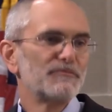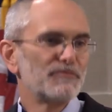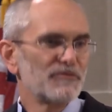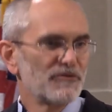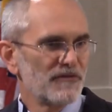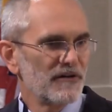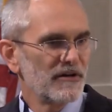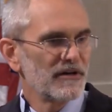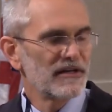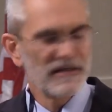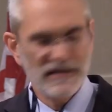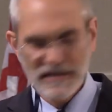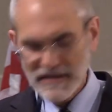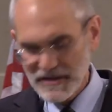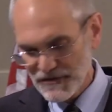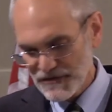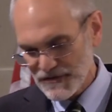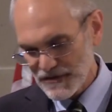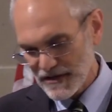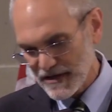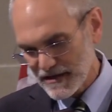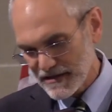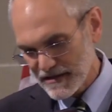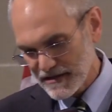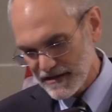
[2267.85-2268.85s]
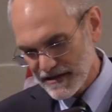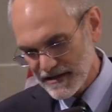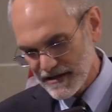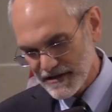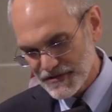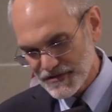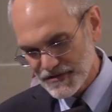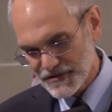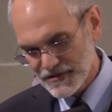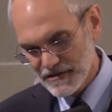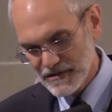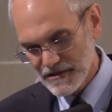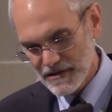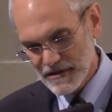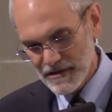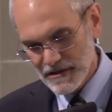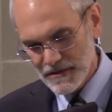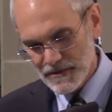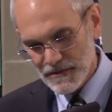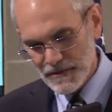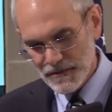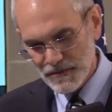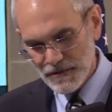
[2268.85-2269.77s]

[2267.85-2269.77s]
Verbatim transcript: to provoke an insight in us?